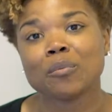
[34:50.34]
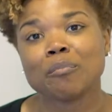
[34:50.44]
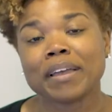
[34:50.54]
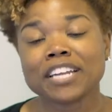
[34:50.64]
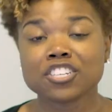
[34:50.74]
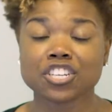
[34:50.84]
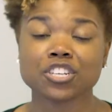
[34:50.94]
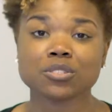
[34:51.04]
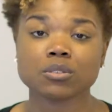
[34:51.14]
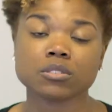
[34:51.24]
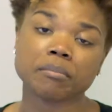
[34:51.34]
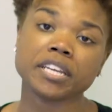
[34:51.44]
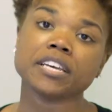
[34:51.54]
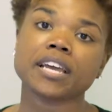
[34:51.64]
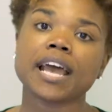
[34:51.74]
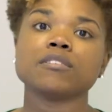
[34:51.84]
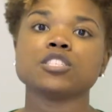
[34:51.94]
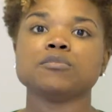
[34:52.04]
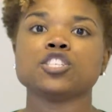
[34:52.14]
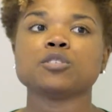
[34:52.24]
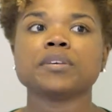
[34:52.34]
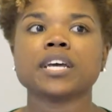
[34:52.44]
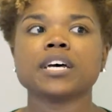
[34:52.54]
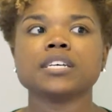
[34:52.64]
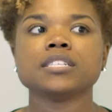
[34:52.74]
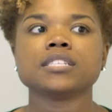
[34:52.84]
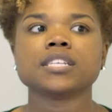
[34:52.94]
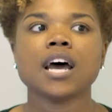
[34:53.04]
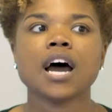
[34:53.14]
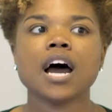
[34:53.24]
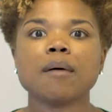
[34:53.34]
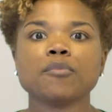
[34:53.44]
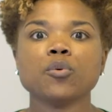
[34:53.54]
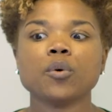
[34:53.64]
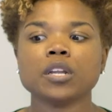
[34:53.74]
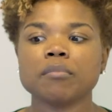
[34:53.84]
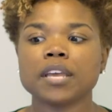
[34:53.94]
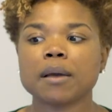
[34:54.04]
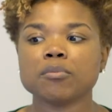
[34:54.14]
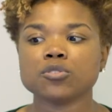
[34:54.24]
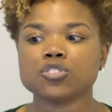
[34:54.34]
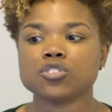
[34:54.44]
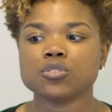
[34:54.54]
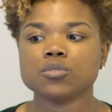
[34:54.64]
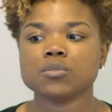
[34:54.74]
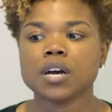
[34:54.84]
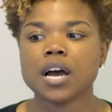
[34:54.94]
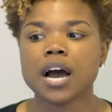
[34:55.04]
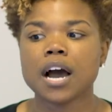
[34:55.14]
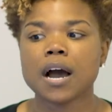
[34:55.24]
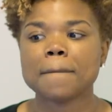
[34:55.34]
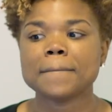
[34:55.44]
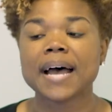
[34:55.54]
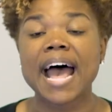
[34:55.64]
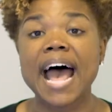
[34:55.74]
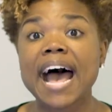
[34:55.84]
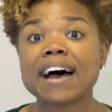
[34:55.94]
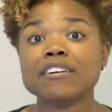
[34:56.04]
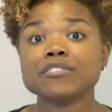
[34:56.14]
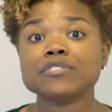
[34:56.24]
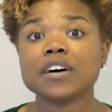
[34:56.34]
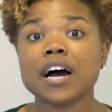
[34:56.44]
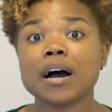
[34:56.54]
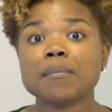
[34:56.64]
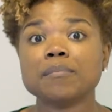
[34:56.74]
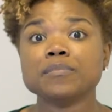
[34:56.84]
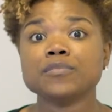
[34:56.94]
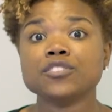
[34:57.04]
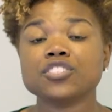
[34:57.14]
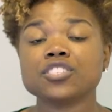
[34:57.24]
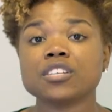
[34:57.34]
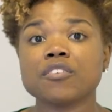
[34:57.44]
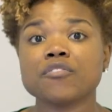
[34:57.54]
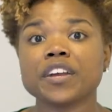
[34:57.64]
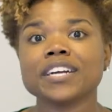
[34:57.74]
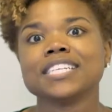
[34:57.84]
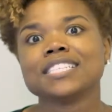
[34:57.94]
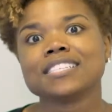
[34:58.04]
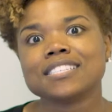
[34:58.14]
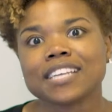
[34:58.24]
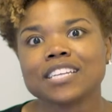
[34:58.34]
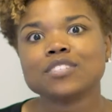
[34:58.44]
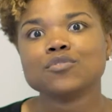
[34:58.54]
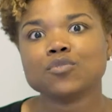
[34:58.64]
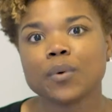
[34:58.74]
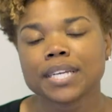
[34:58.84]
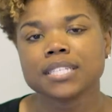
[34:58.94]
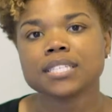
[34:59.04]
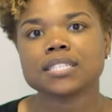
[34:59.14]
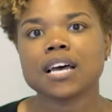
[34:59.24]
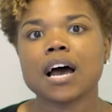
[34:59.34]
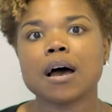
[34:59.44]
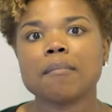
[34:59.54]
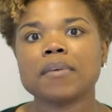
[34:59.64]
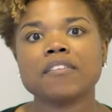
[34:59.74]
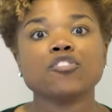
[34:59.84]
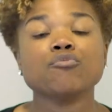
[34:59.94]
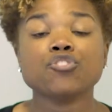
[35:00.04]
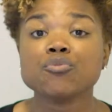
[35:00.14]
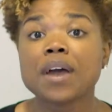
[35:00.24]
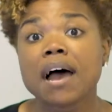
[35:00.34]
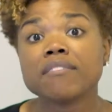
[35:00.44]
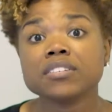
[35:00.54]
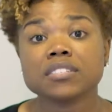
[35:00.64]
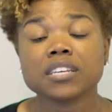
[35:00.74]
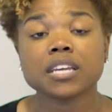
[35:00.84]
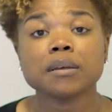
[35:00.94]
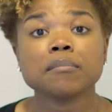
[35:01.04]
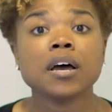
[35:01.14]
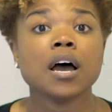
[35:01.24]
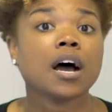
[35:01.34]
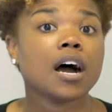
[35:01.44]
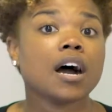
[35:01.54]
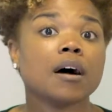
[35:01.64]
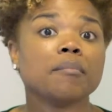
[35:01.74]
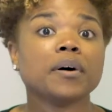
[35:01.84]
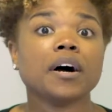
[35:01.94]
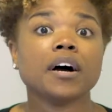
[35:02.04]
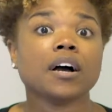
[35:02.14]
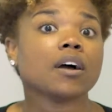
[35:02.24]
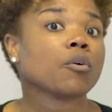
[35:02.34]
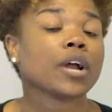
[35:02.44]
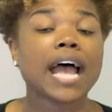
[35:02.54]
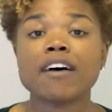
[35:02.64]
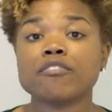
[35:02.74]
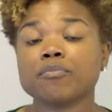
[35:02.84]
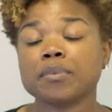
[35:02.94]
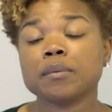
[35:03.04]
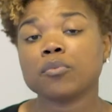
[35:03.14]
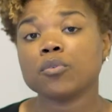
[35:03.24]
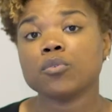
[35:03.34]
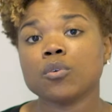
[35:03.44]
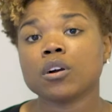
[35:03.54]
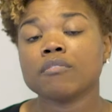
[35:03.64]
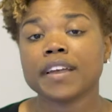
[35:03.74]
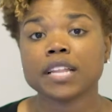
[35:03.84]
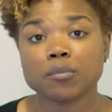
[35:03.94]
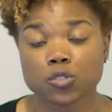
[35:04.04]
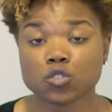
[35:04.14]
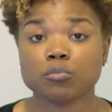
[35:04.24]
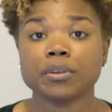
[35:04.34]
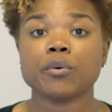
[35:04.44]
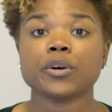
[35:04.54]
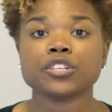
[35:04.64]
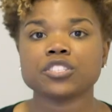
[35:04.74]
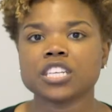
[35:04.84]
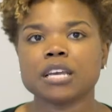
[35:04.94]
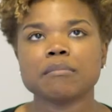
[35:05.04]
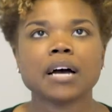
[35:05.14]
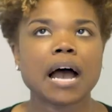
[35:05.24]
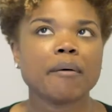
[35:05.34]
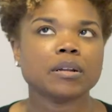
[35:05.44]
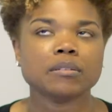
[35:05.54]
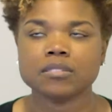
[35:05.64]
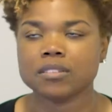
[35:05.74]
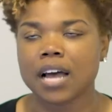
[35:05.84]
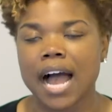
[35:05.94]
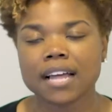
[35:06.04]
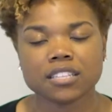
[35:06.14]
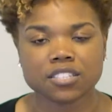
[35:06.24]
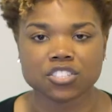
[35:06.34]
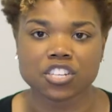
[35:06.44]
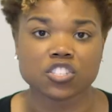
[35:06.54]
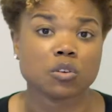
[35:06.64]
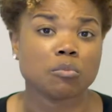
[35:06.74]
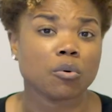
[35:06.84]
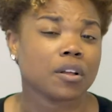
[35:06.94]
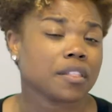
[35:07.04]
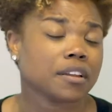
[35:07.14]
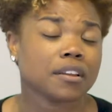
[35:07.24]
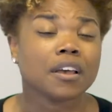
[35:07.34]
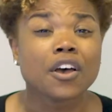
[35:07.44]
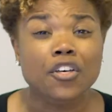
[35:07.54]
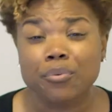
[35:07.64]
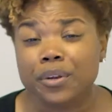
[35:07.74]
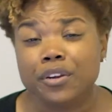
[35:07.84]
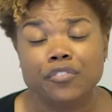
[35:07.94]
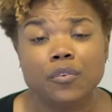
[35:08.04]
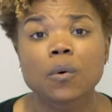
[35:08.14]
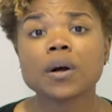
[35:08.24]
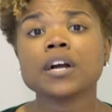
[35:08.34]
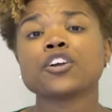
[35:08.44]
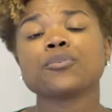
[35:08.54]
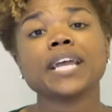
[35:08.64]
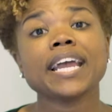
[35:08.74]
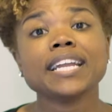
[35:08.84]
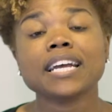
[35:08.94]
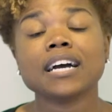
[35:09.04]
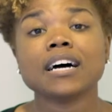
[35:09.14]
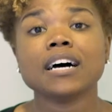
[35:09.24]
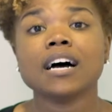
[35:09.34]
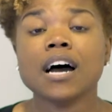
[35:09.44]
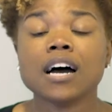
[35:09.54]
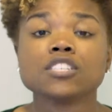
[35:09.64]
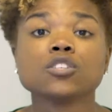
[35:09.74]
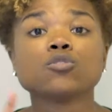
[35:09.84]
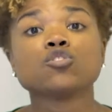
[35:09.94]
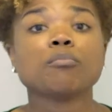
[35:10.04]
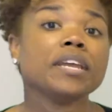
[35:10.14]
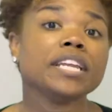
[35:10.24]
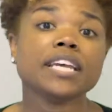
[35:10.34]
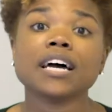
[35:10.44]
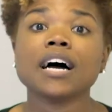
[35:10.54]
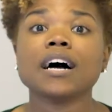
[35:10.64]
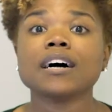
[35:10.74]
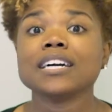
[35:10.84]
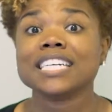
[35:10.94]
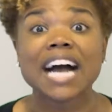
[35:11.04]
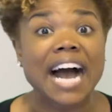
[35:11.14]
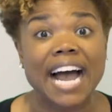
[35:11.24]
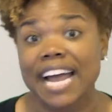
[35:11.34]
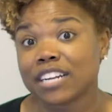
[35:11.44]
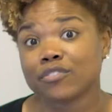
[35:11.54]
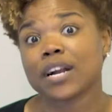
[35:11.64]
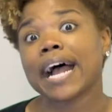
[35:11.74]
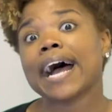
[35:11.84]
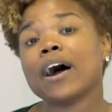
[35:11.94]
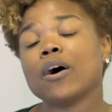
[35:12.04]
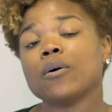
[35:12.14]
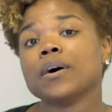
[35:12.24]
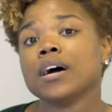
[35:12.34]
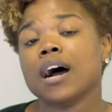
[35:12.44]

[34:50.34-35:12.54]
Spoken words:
managing your social media accounts, just because you want to be able to have just a very succinct voice. If you do have a team, or have people are available to be on your team, I would highly suggest no more than 3 or 4, creating a social media guide for how